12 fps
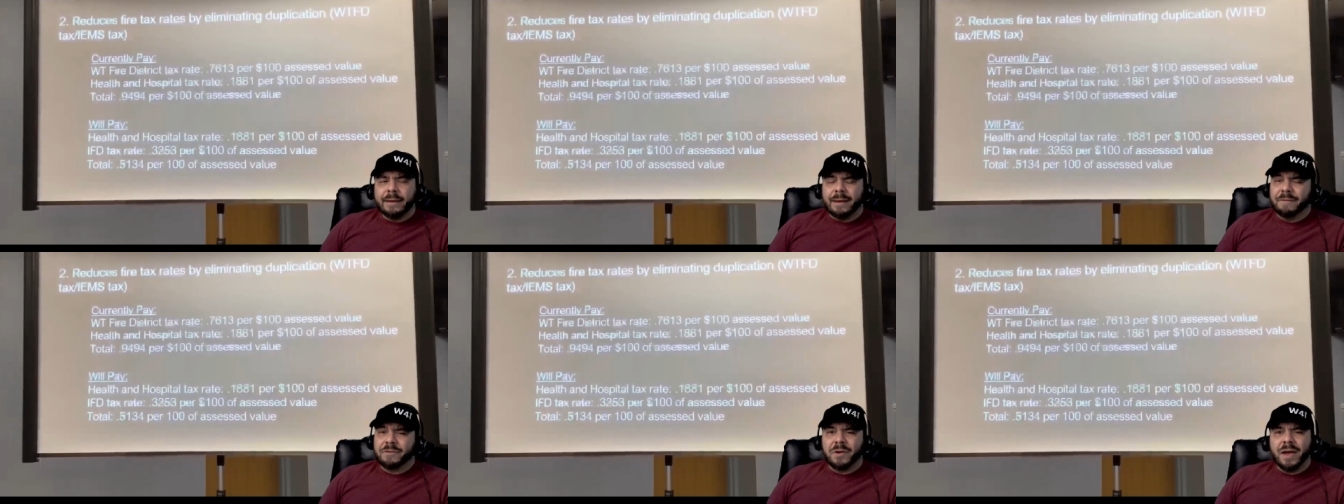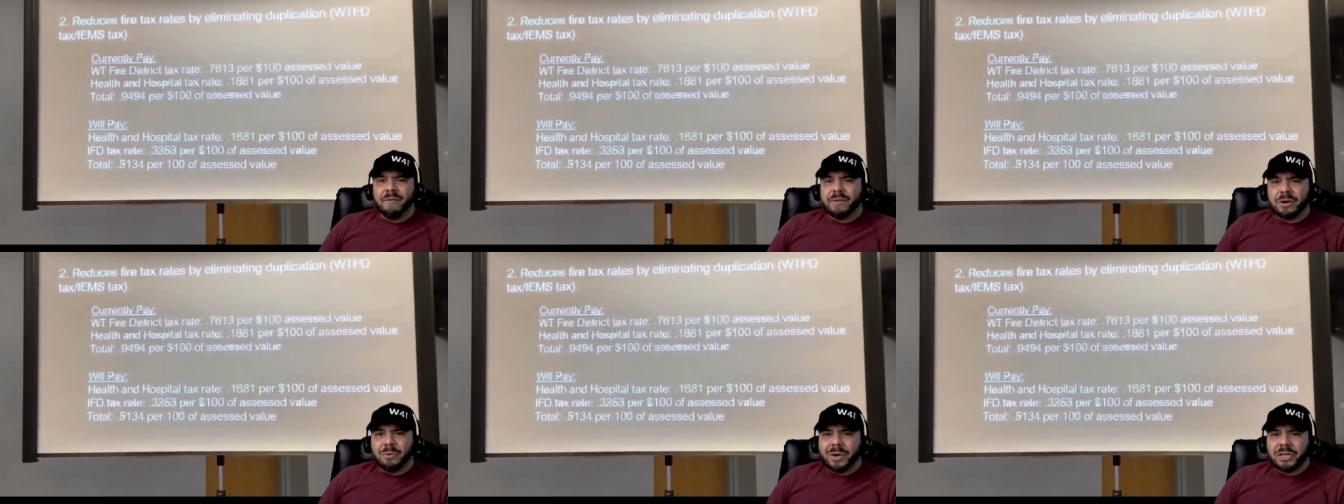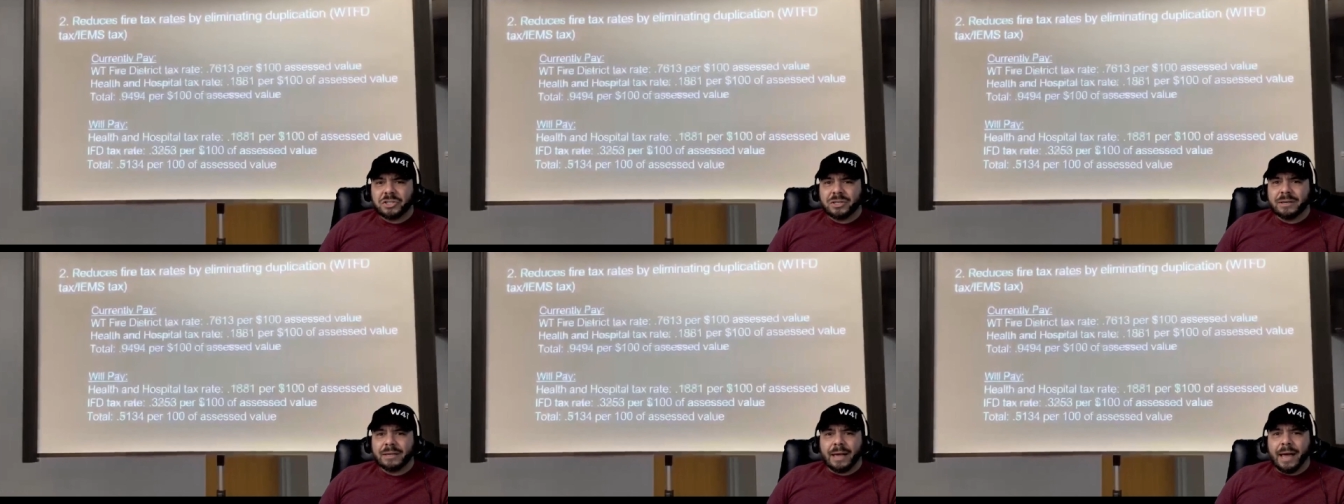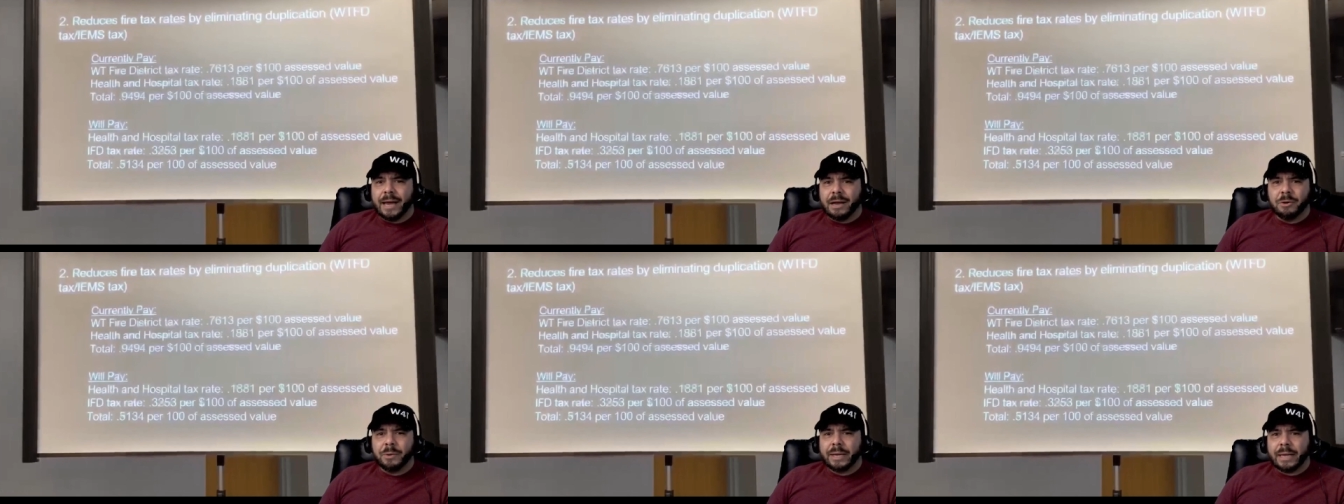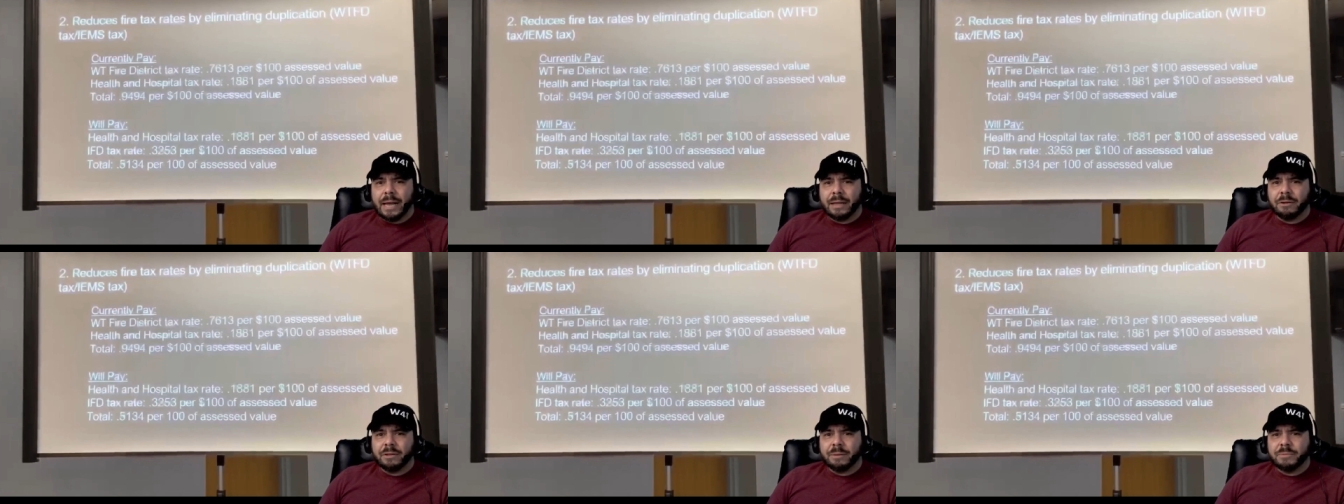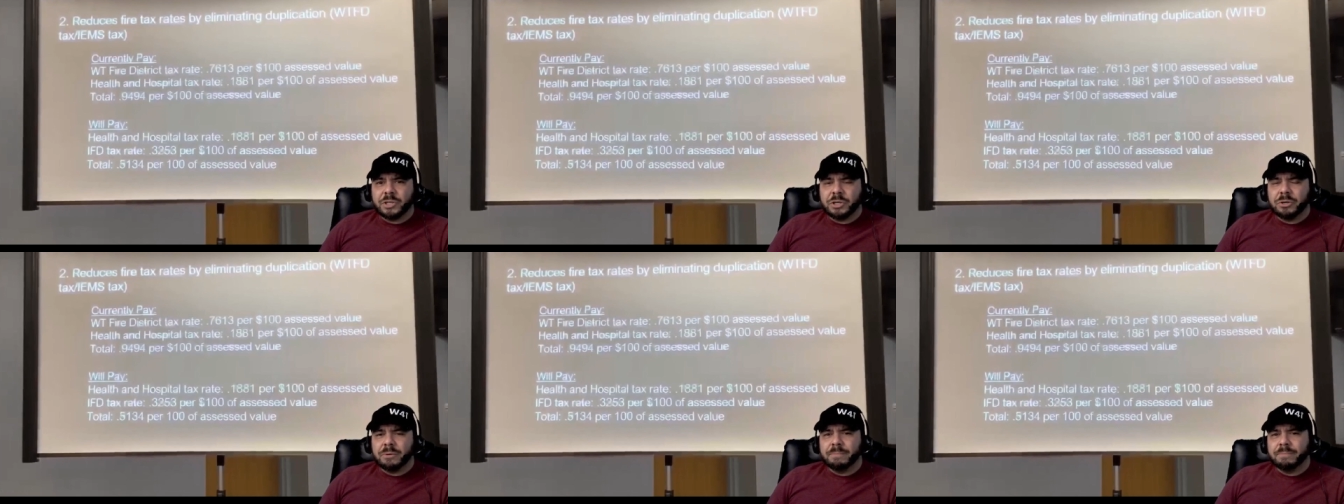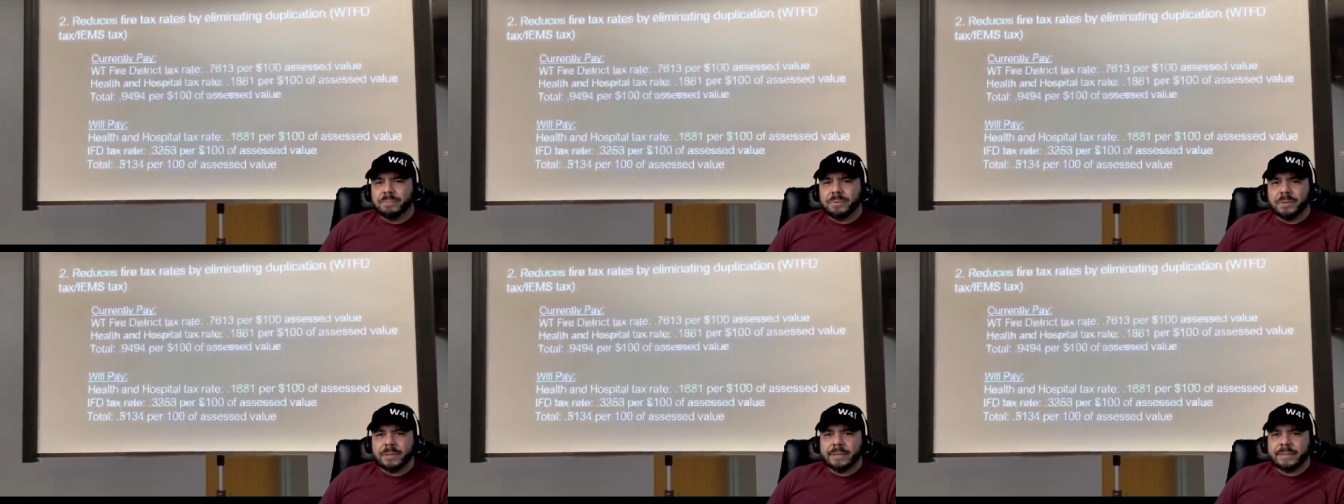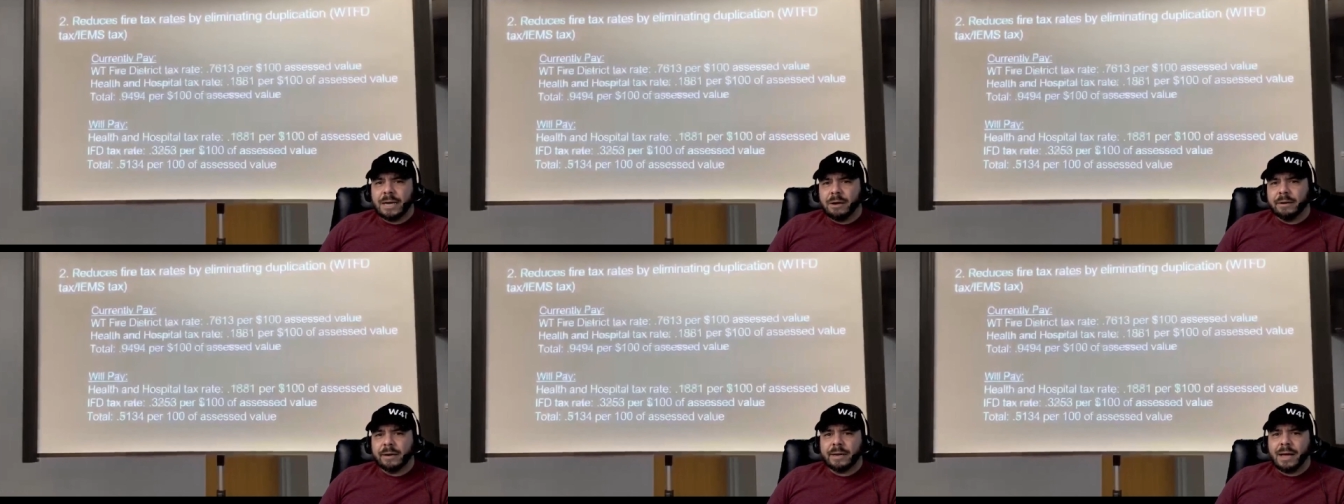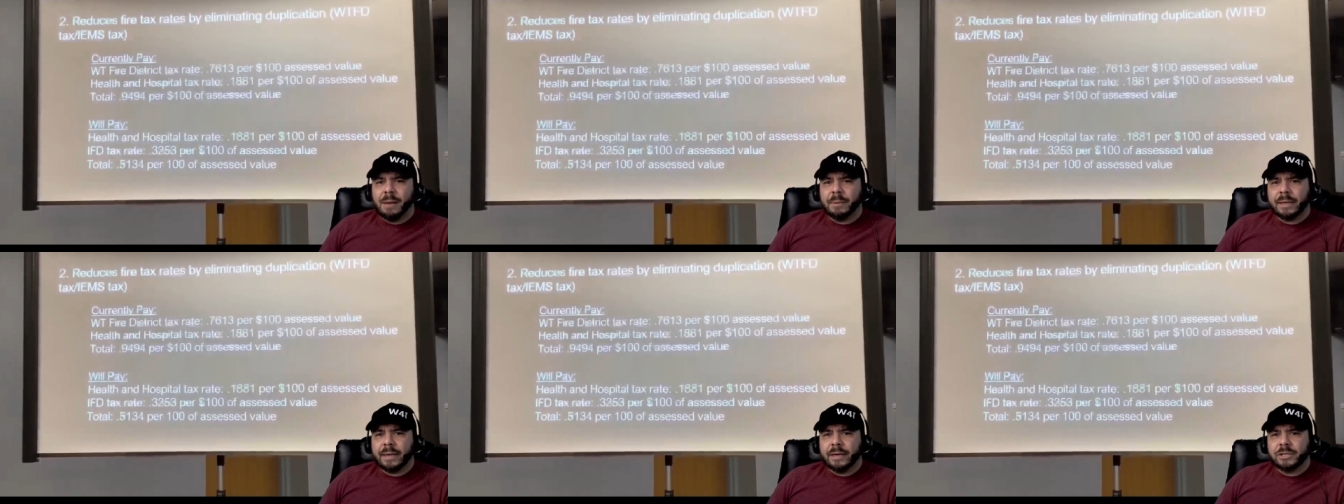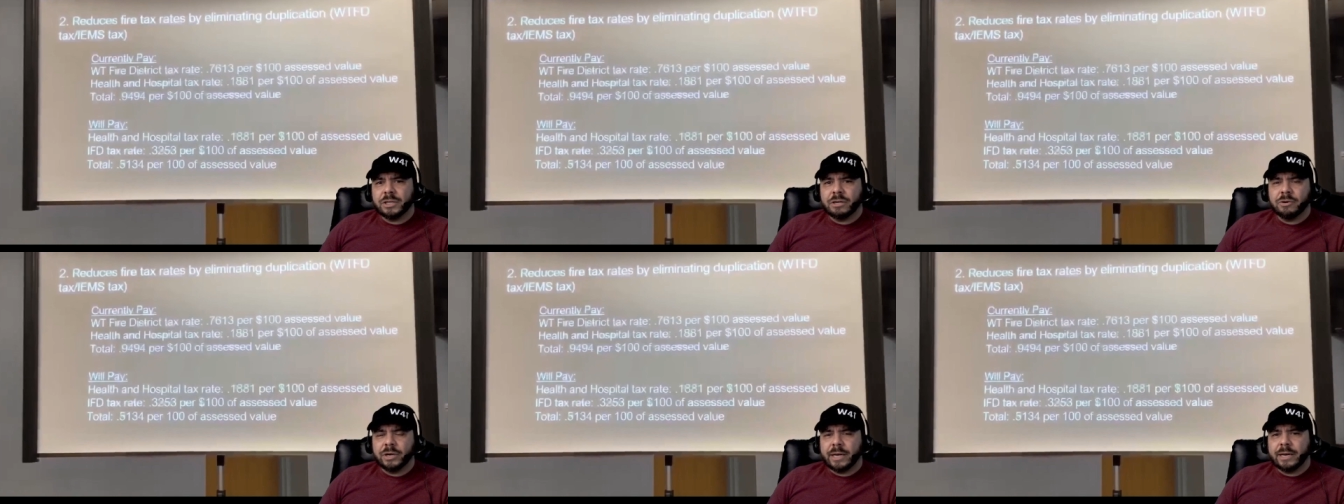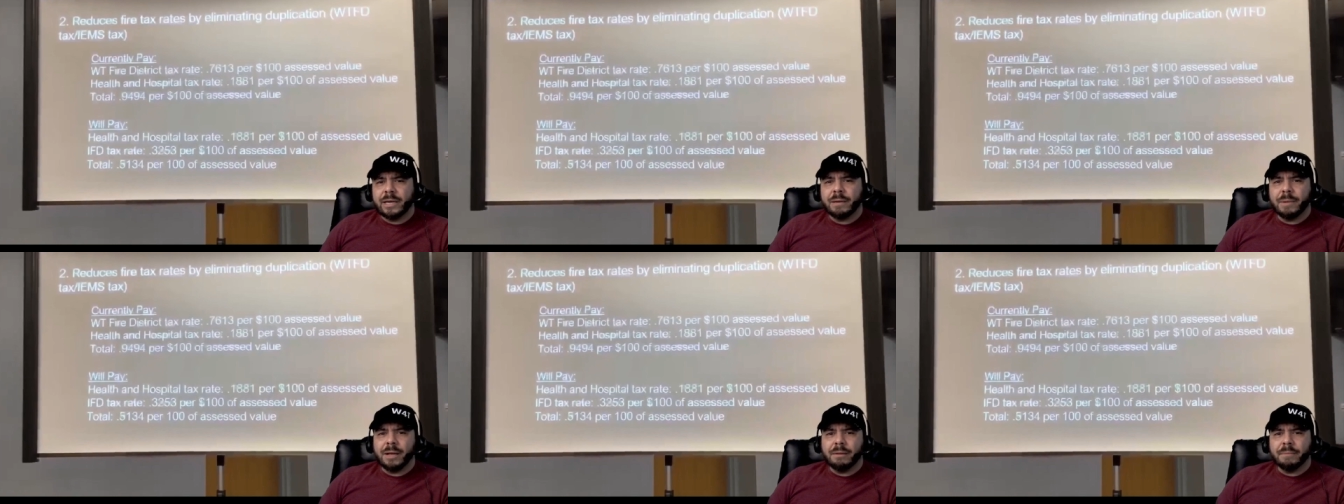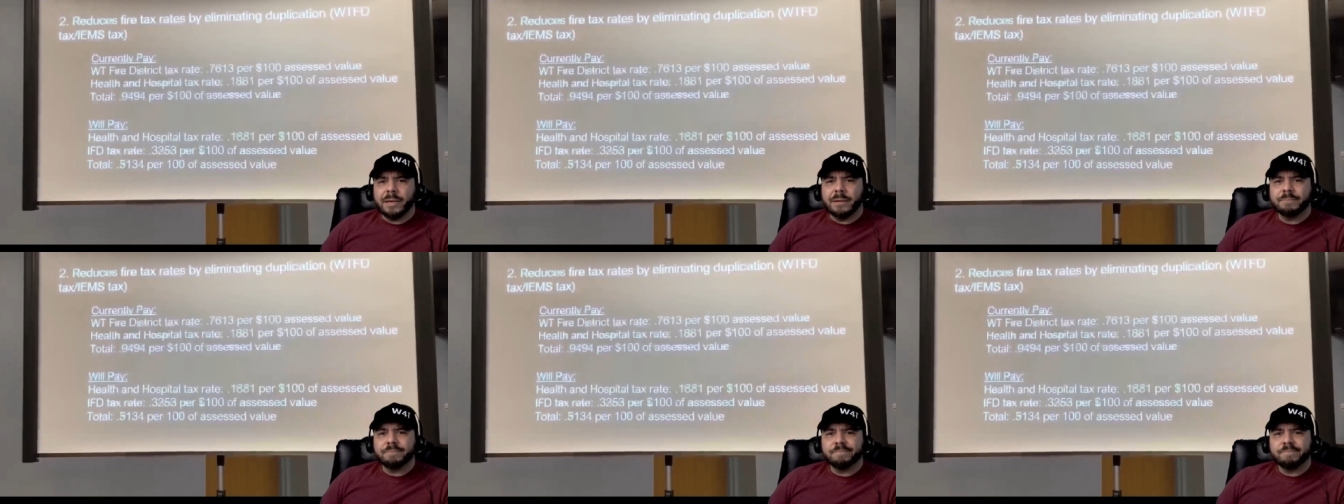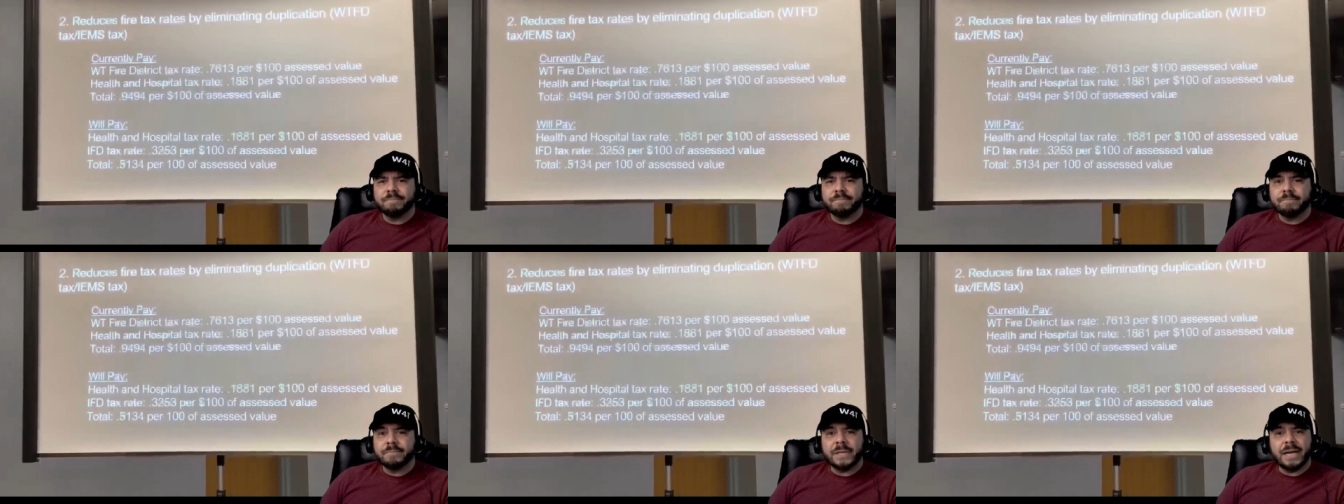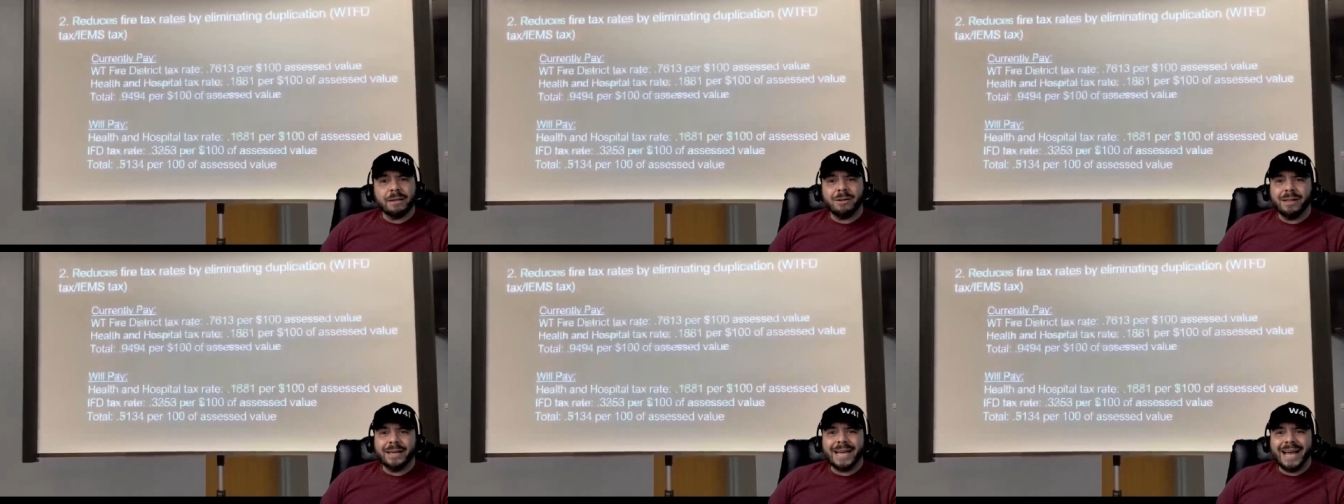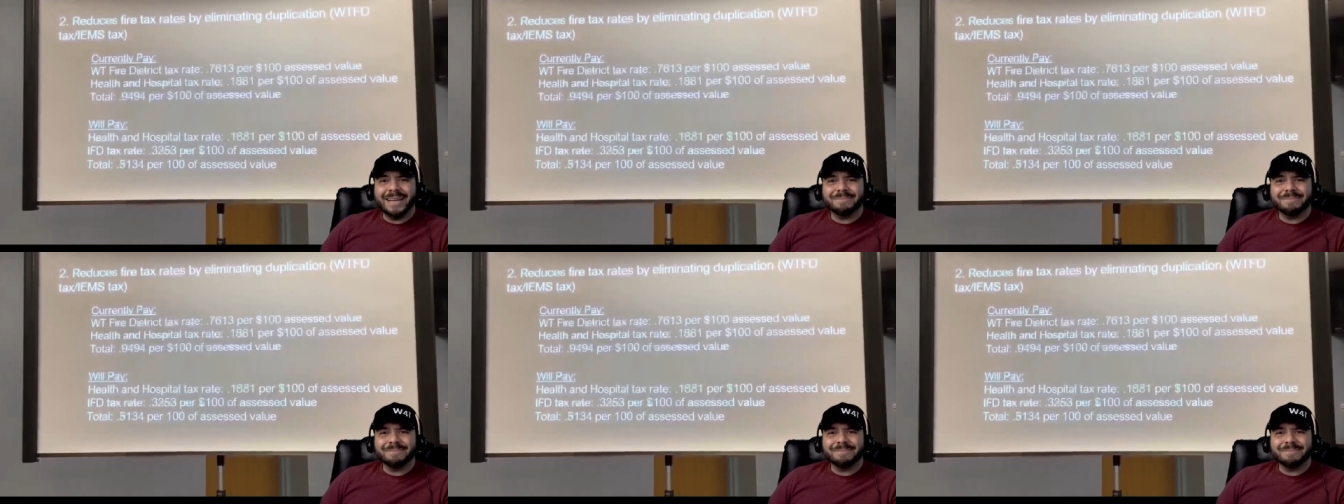If you have any questions, I can always answer them too. Put it down in the comment section or you can email me. That's all I got.